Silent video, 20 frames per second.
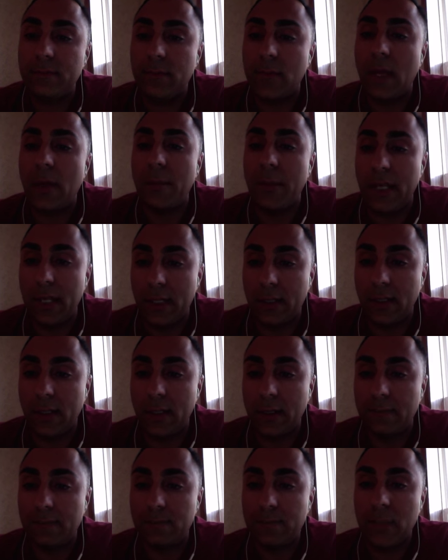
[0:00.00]

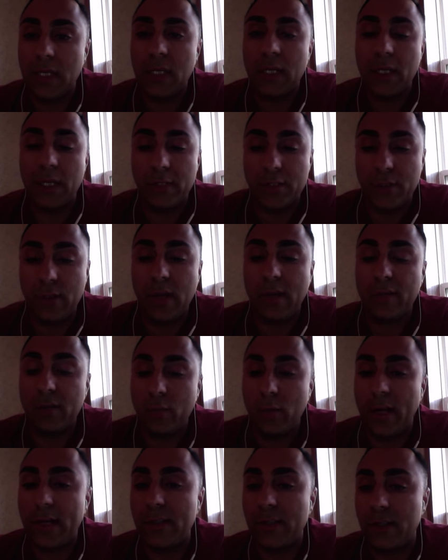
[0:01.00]
immediately, because you have the
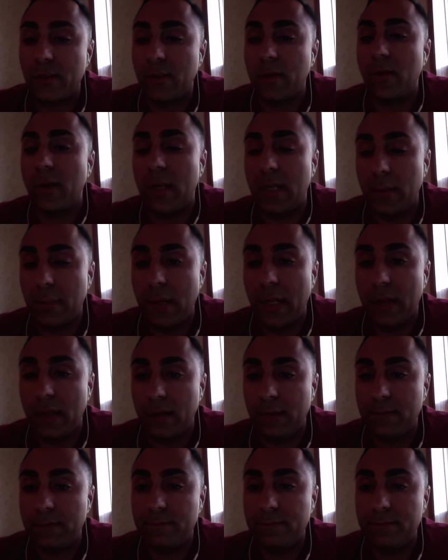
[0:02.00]
right to. You're
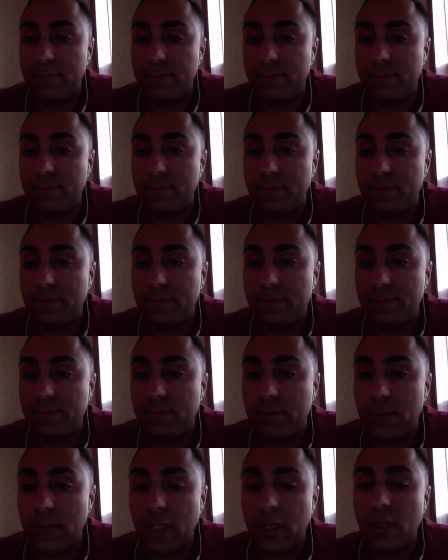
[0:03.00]
independent.
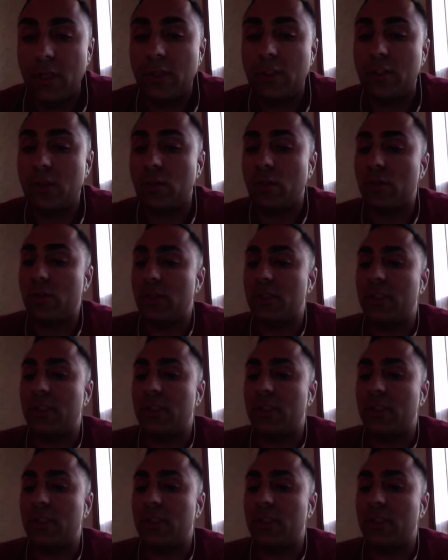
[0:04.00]
So those are